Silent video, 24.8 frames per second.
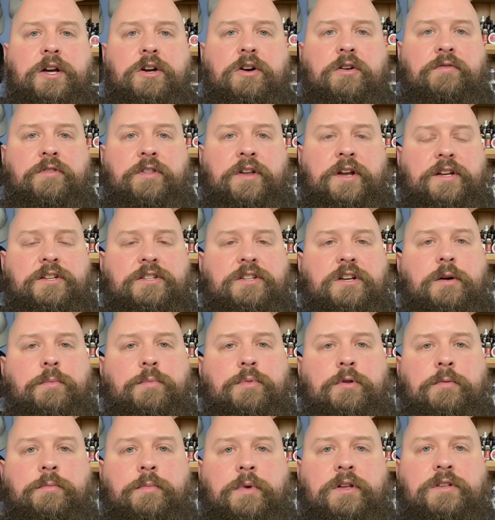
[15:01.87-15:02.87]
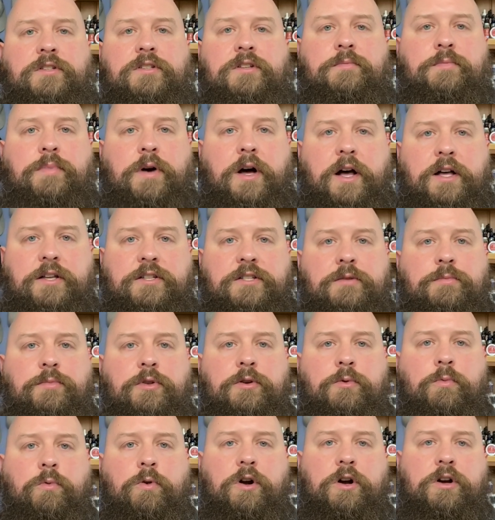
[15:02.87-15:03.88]
over the next couple of months to
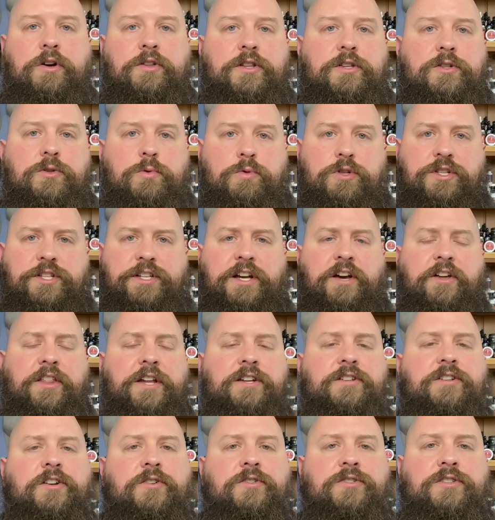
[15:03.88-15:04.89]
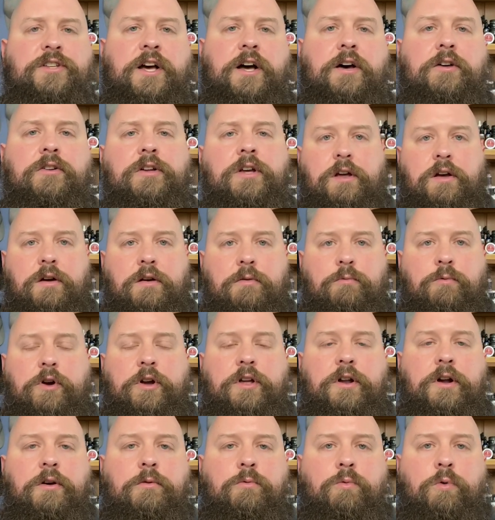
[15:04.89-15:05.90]
possibly work on this. We'll see how that turns out. We're
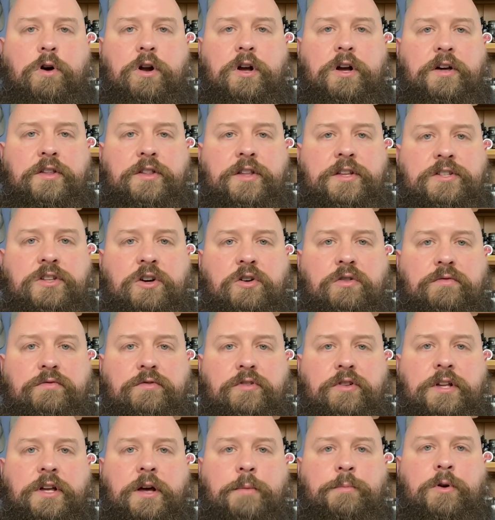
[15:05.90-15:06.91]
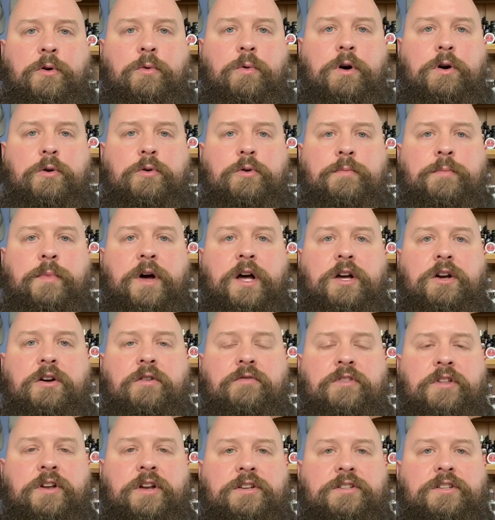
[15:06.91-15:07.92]
going to work on this, hopefully. I'm going to work with Mike
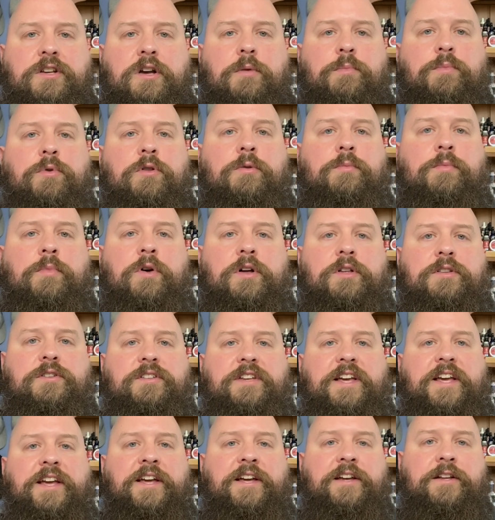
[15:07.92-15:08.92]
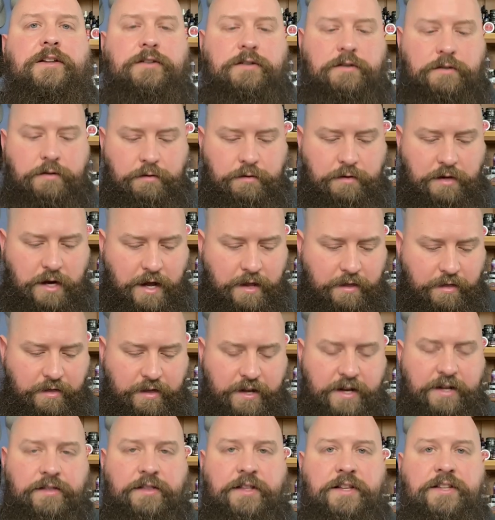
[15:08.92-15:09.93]
over the next couple of months, and I
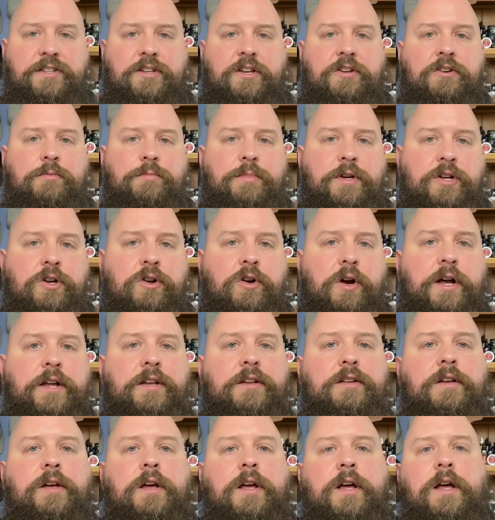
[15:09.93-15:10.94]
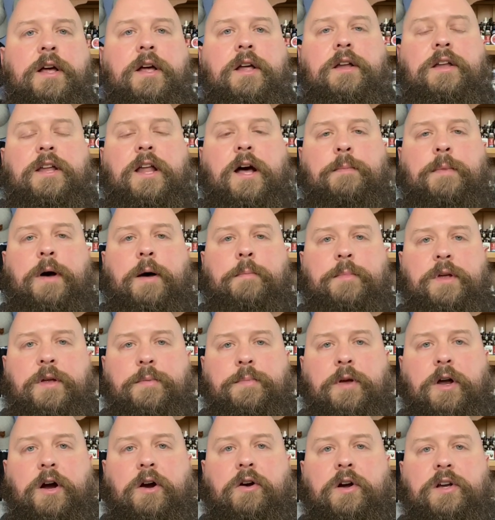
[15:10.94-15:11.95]
think these could be great. Now, my B
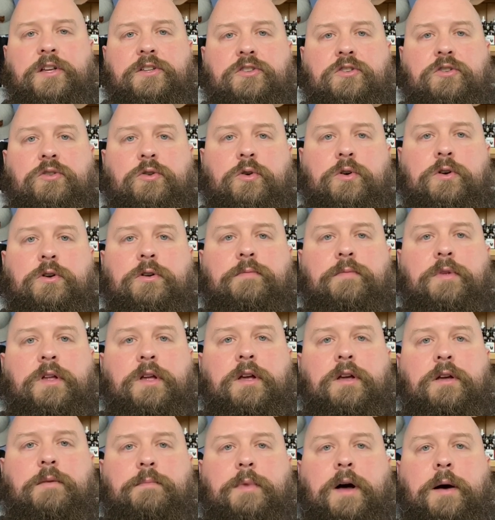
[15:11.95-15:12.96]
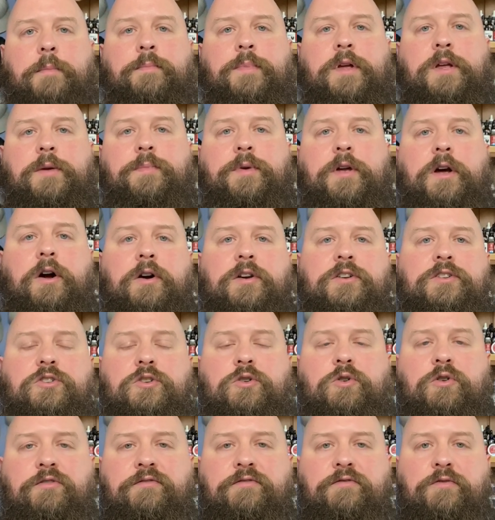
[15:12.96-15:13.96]
P R S score. My B P R S
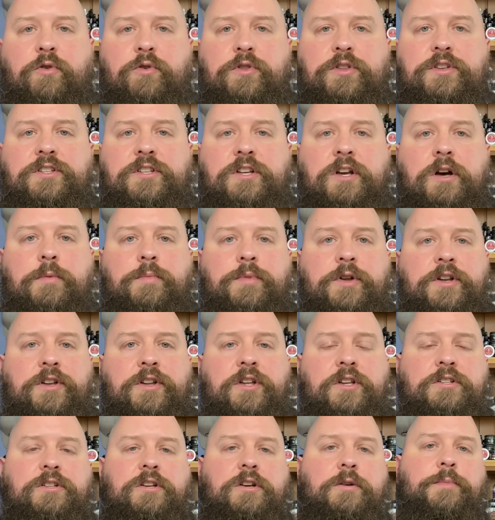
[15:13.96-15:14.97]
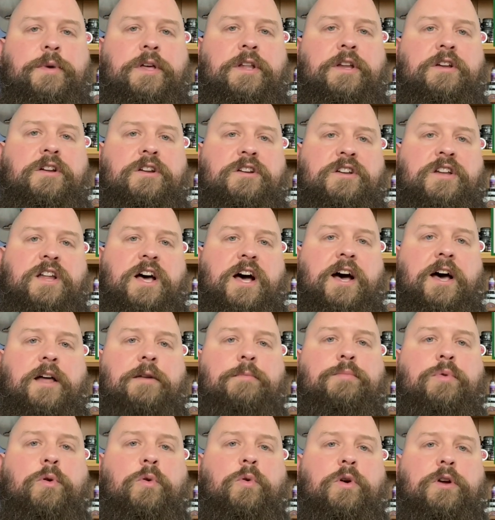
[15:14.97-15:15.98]
score for this company does come in at a nine
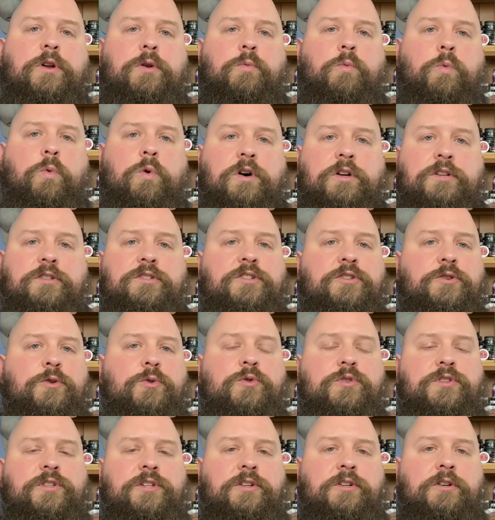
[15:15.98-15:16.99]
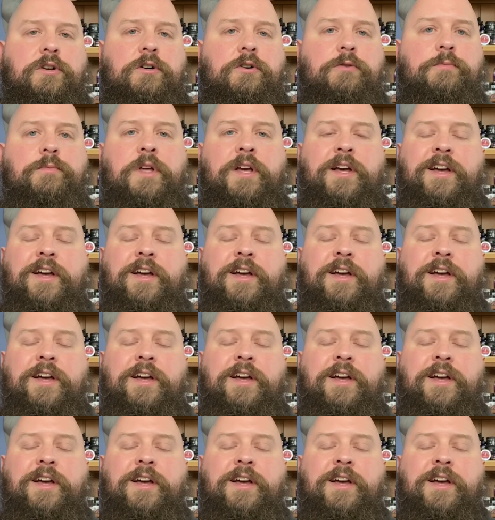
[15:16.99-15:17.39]
point one two zero.